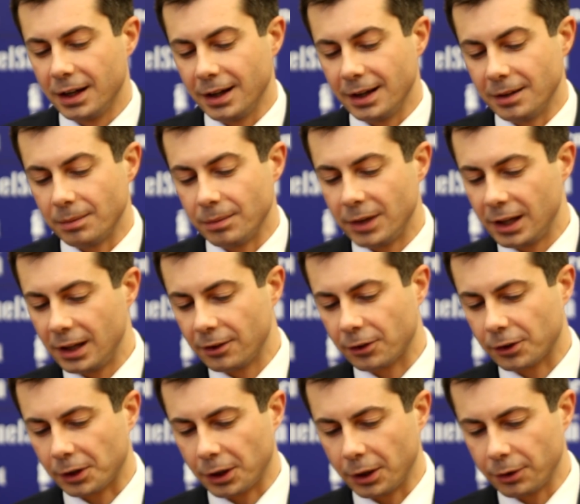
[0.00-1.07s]
It means
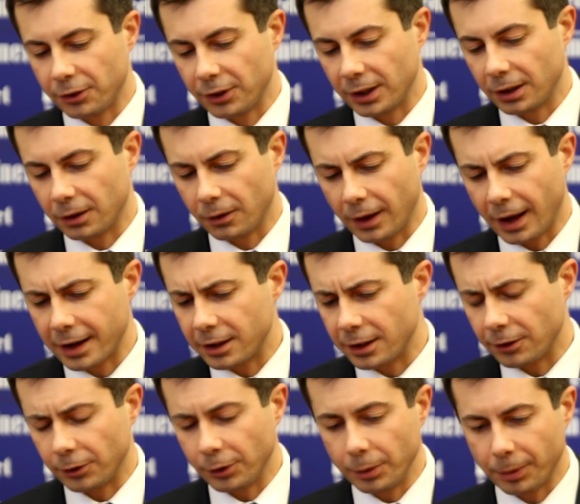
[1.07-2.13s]
closing a lot of
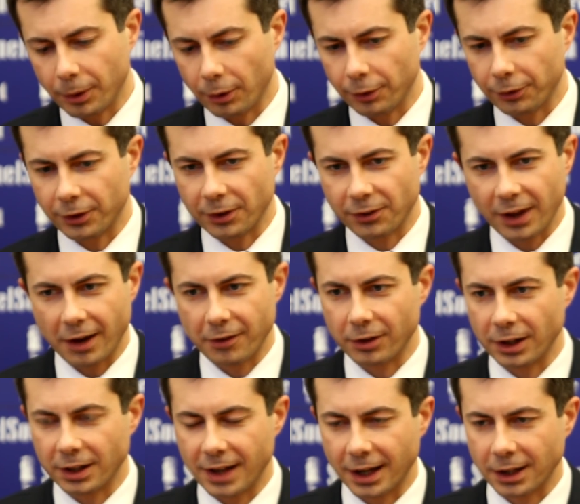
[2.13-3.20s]
these loopholes that sound
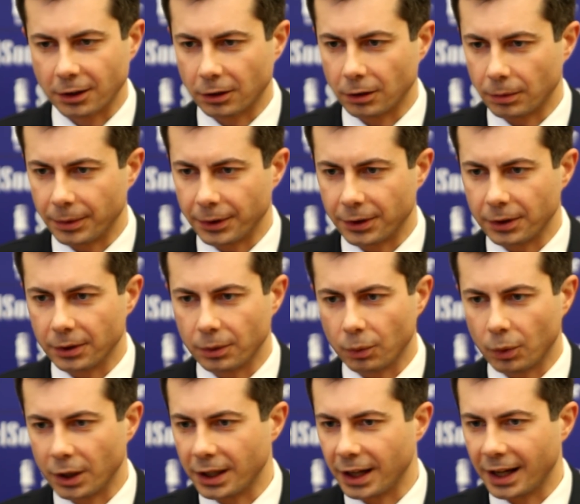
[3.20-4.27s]
very technical, but the
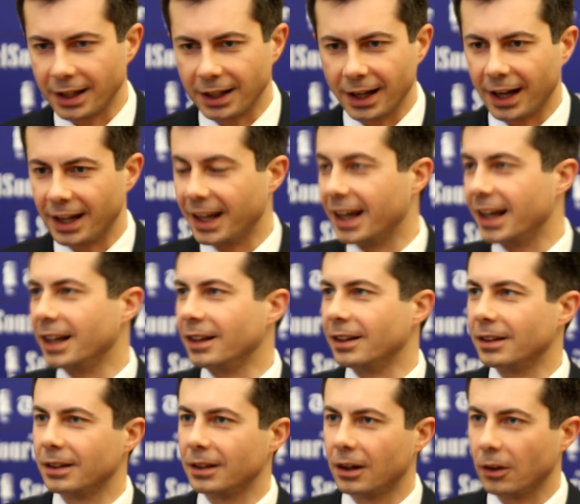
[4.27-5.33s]
199A
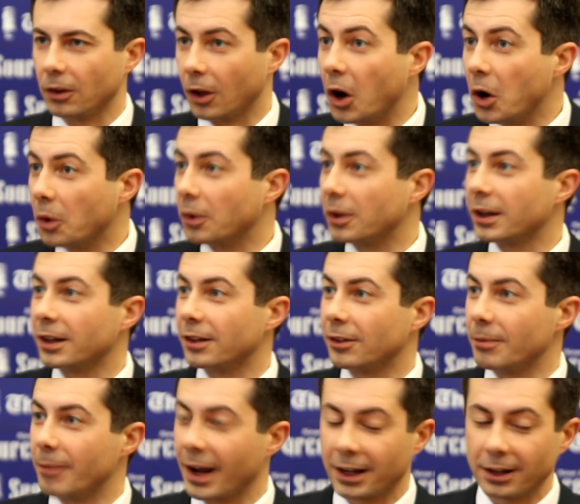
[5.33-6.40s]
alone is
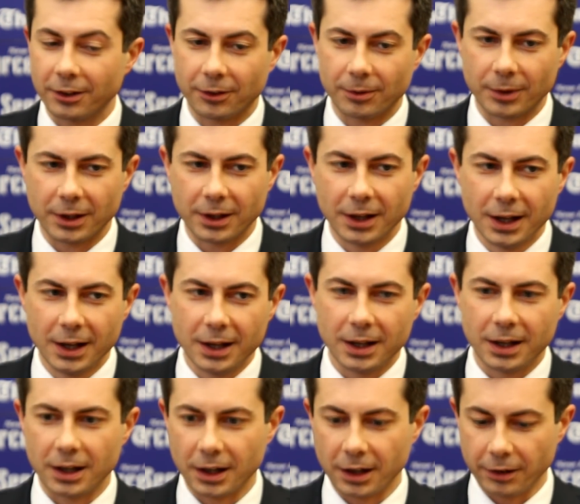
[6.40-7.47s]
a mechanism that,
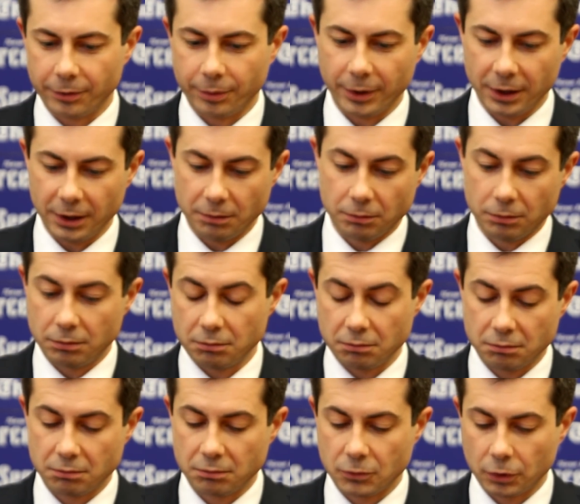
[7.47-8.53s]
if we
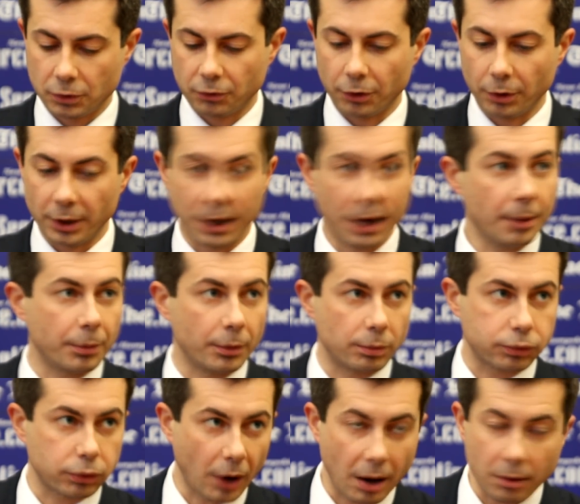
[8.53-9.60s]
trued it up, would
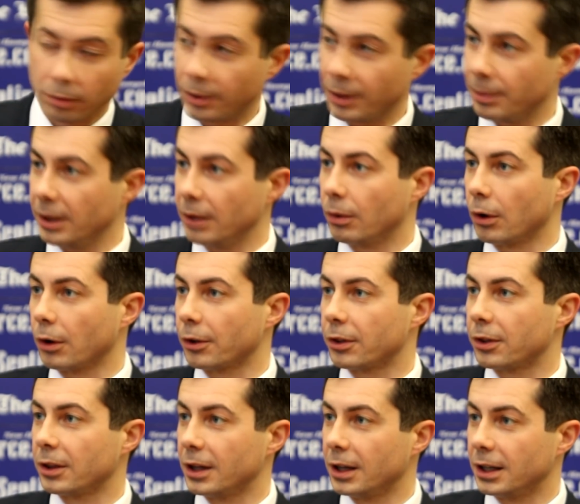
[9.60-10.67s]
probably be worth
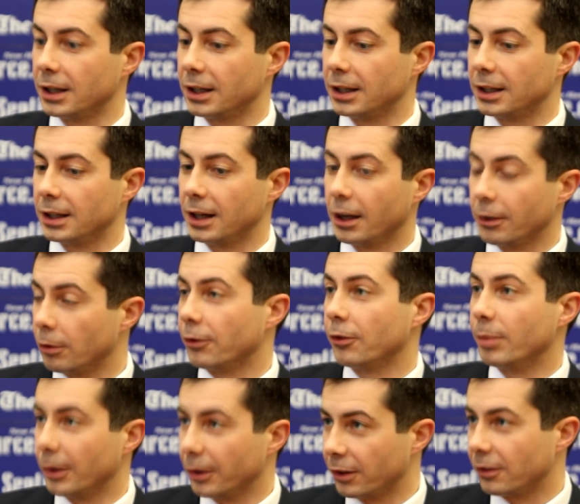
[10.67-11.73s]
hundreds of
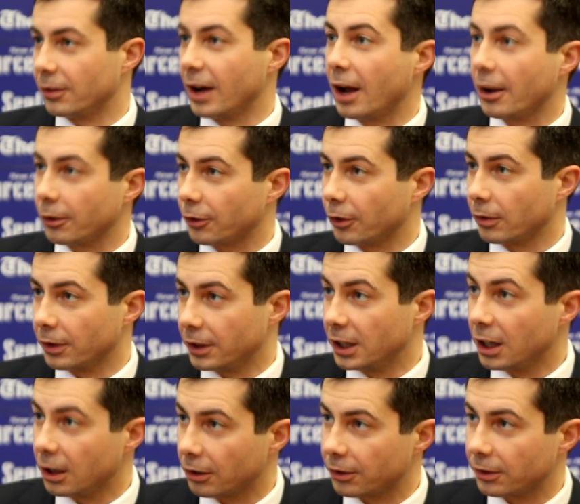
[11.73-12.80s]
billions of dollars over the
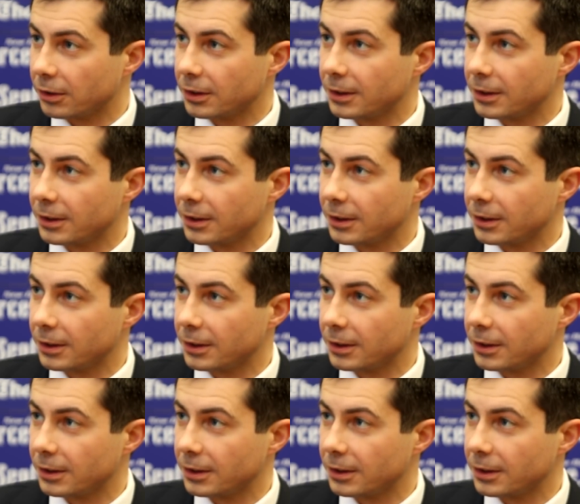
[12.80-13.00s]
years.